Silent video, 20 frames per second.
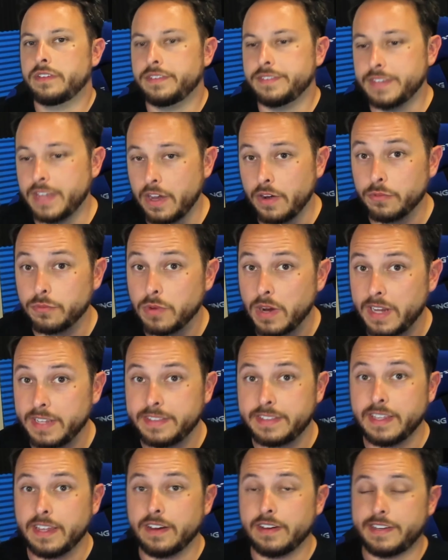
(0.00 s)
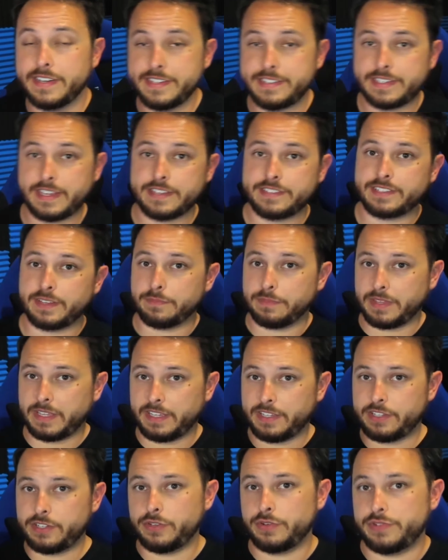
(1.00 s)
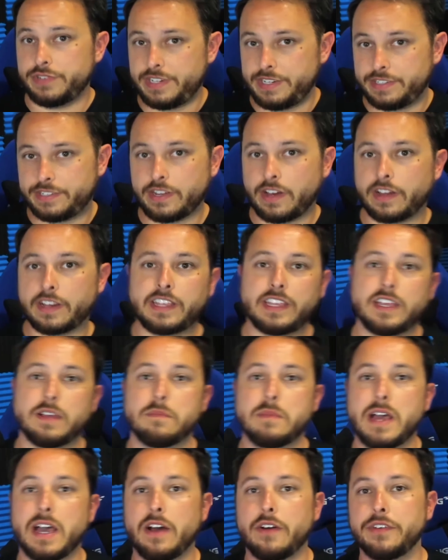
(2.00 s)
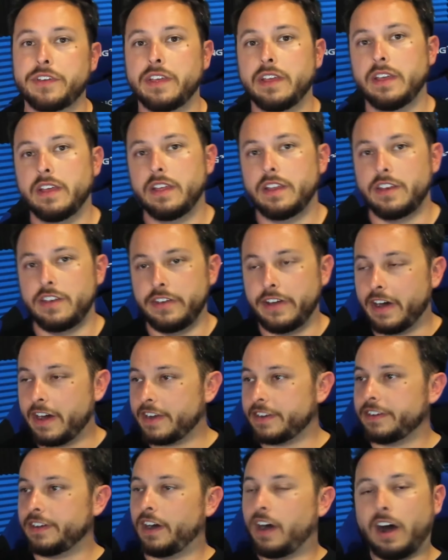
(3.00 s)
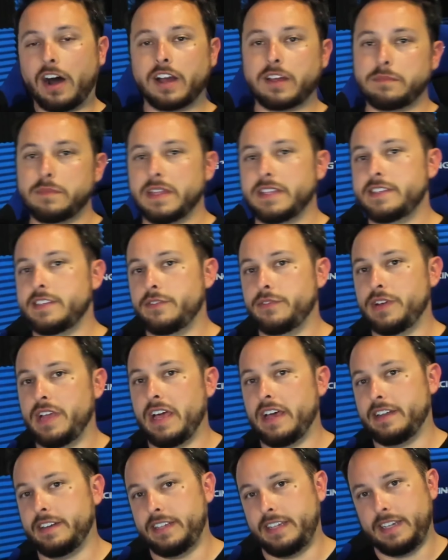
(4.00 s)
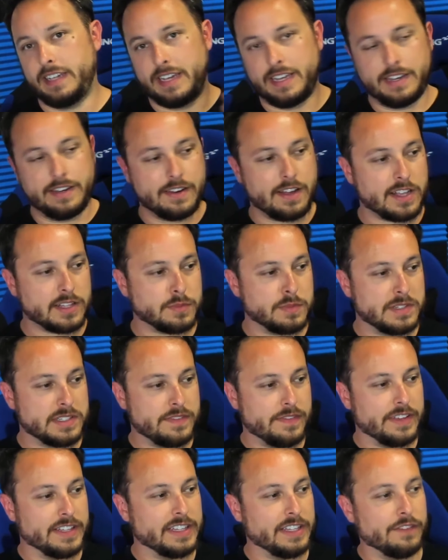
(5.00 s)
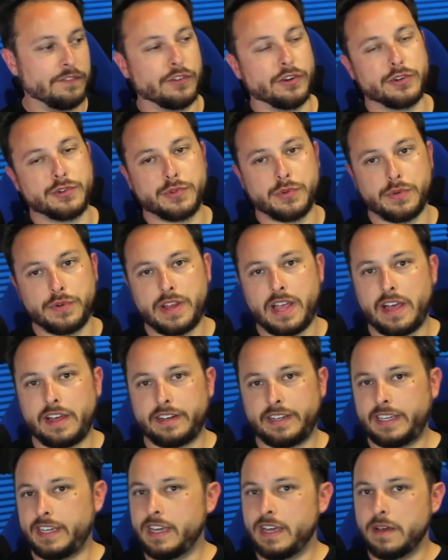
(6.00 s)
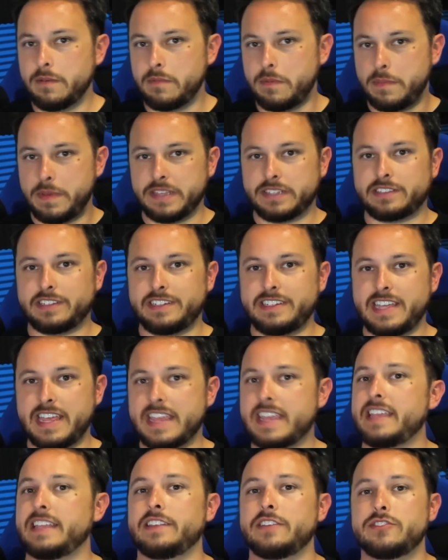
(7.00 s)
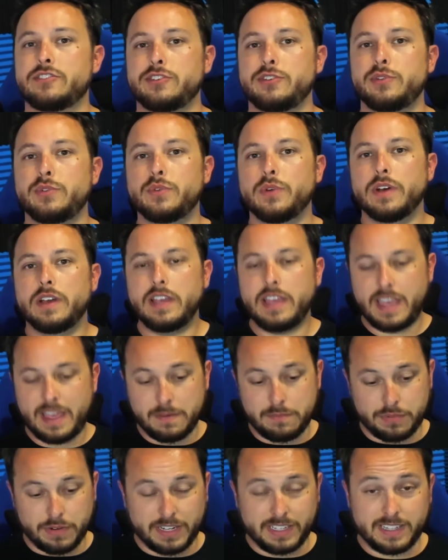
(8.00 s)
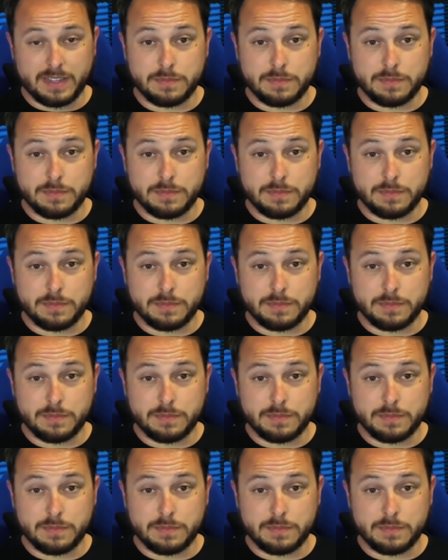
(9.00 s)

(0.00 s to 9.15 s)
Now, right there, he said something huge. He's talking about not augmented reality and not specifically virtual reality, but basically taking the two and bringing them